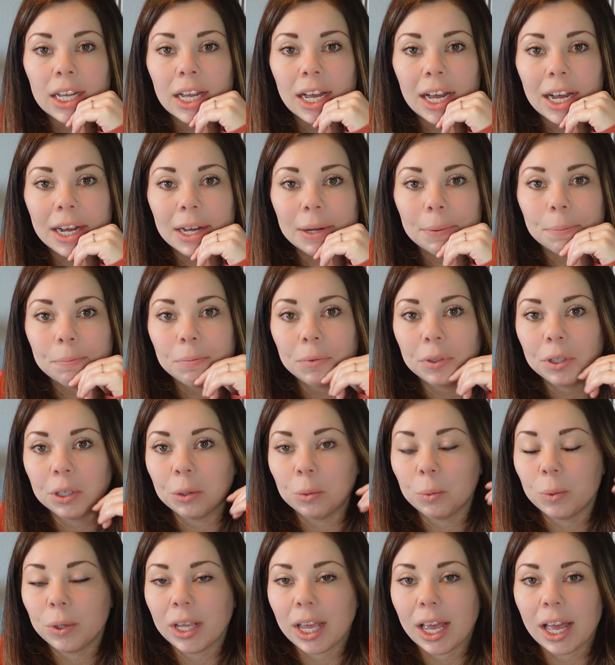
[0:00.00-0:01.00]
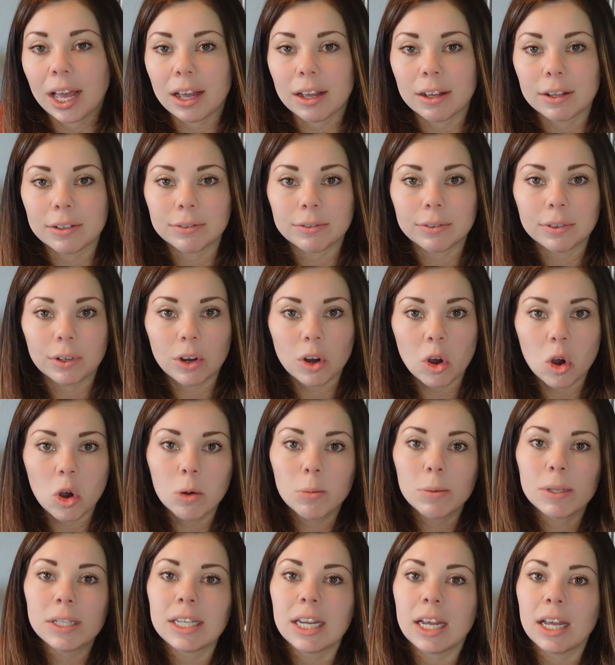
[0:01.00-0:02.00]
Um, you know, we have a
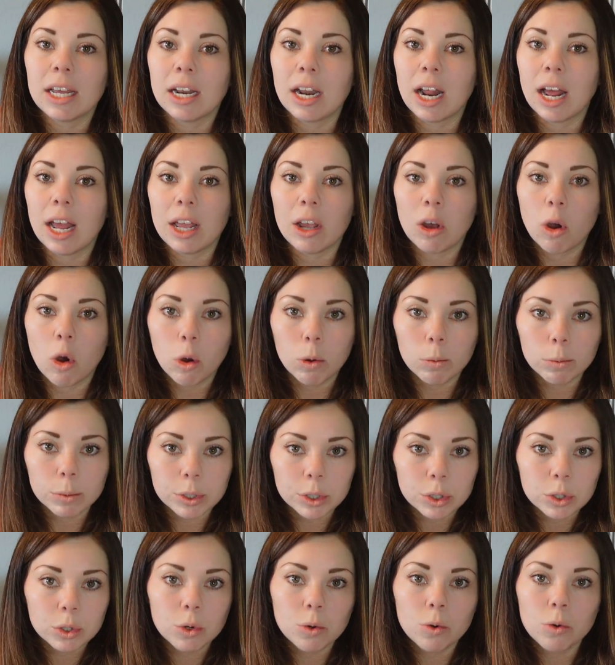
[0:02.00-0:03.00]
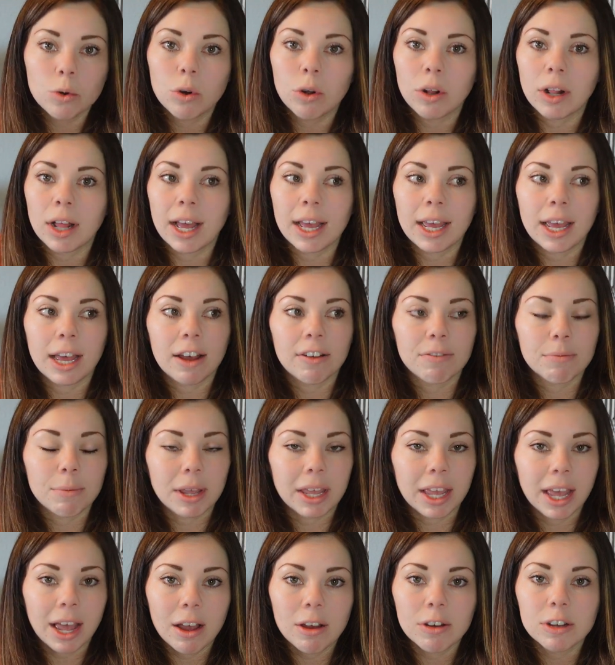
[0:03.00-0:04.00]
homestead, I homeschool, I have my
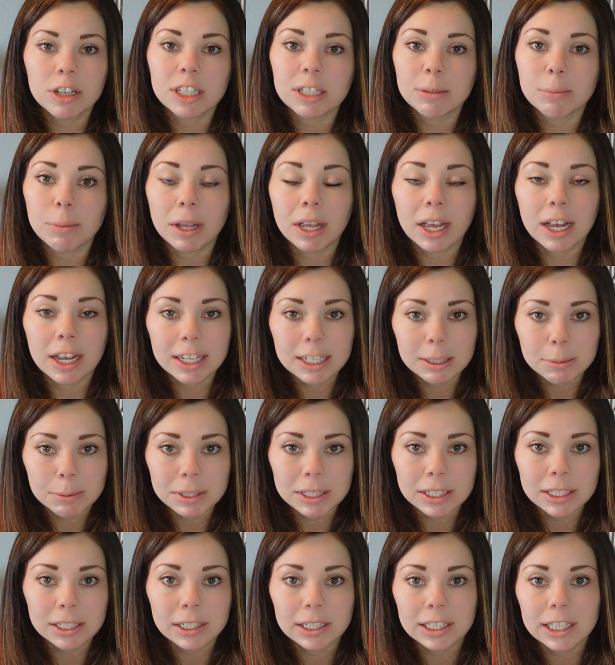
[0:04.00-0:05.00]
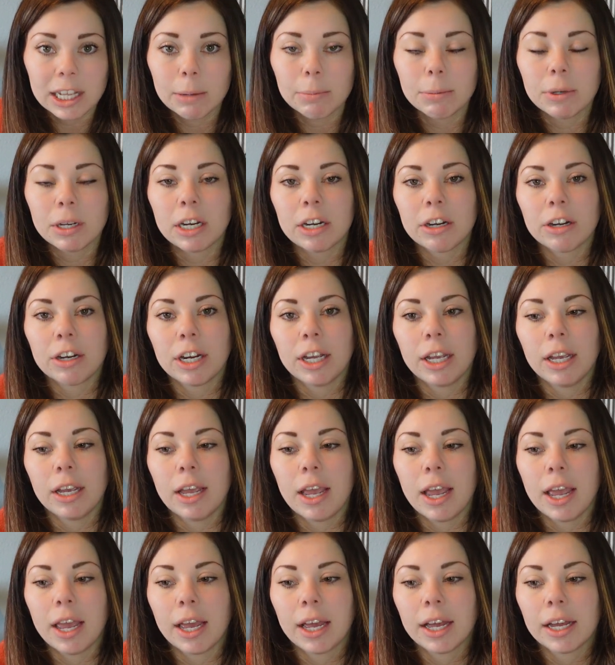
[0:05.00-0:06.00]
house, my husband's in seminary,
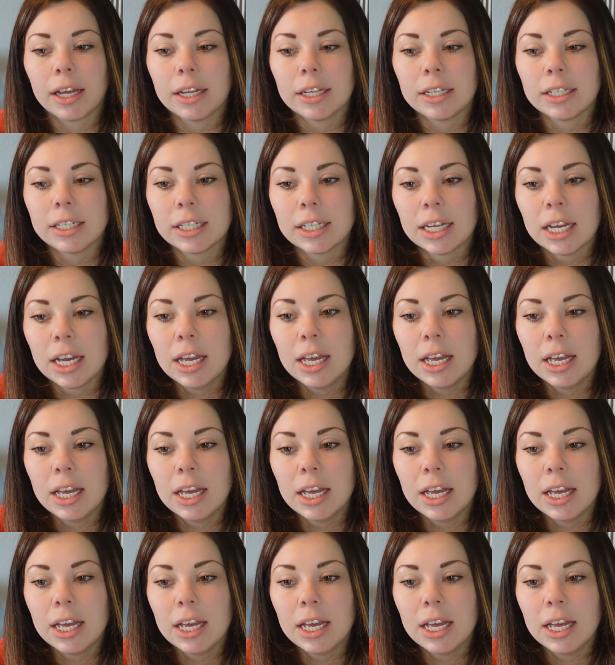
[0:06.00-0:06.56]
and,